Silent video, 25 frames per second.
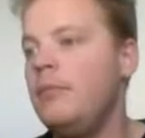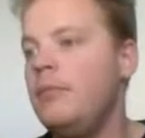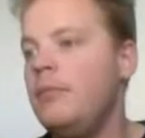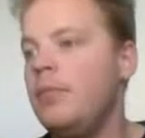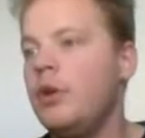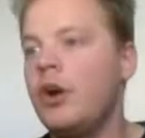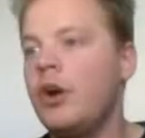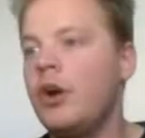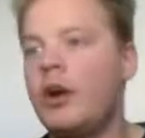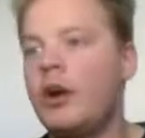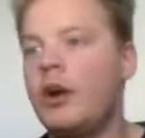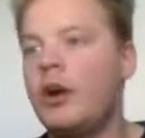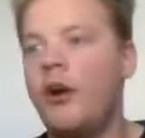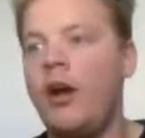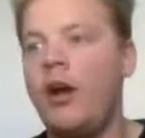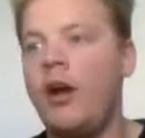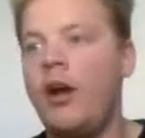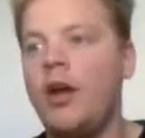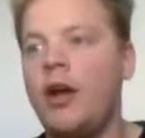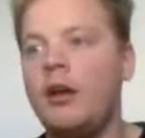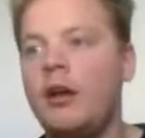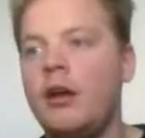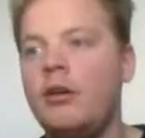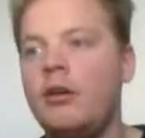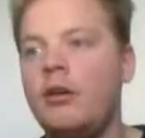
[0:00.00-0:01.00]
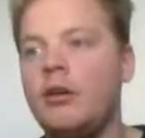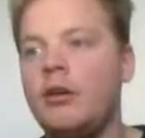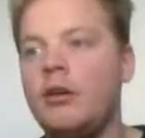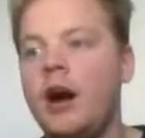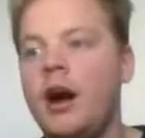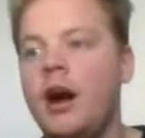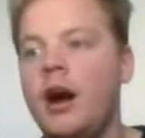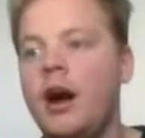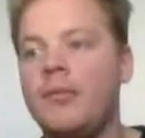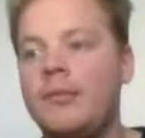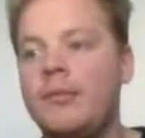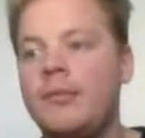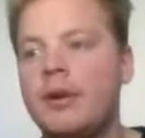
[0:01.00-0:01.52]
you go to create new
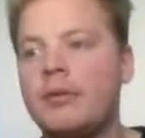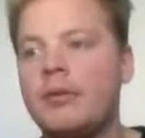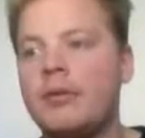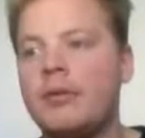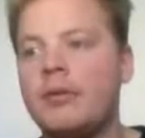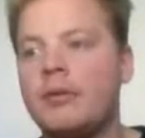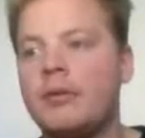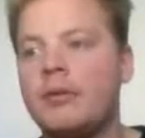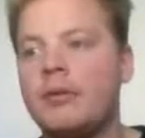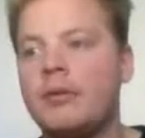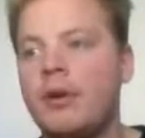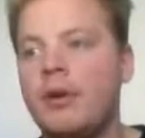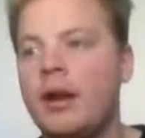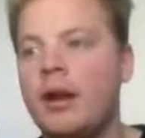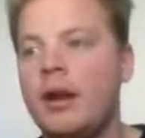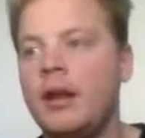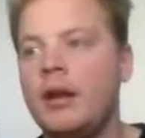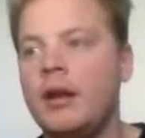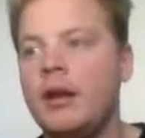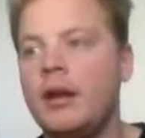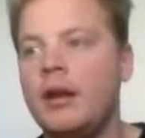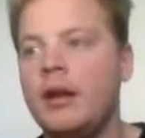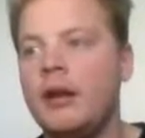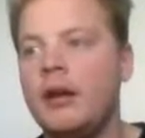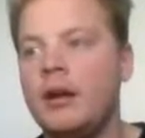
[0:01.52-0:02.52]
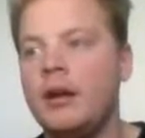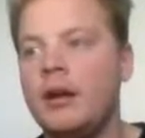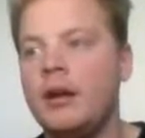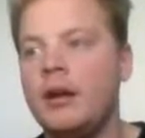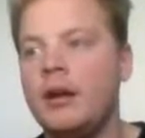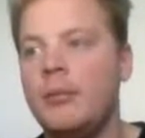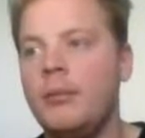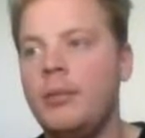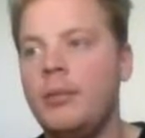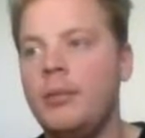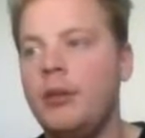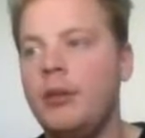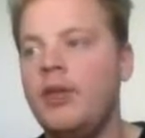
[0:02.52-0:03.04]
conference right here on
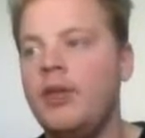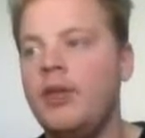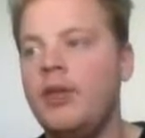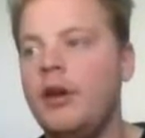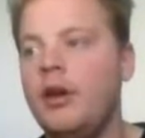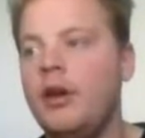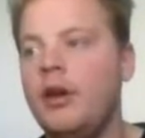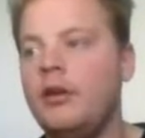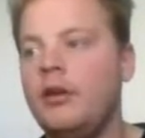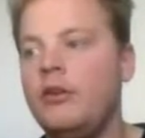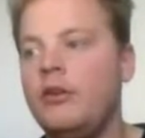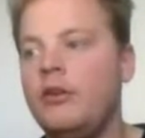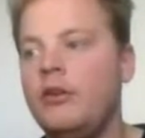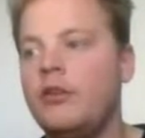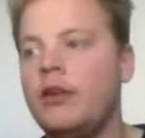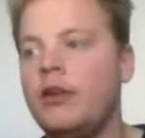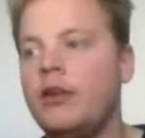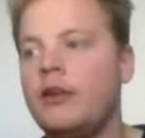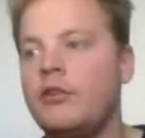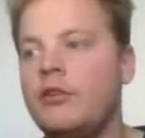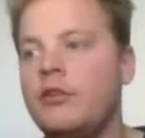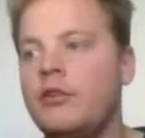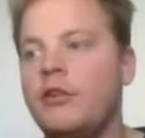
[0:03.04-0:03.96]
your bulletin, you get to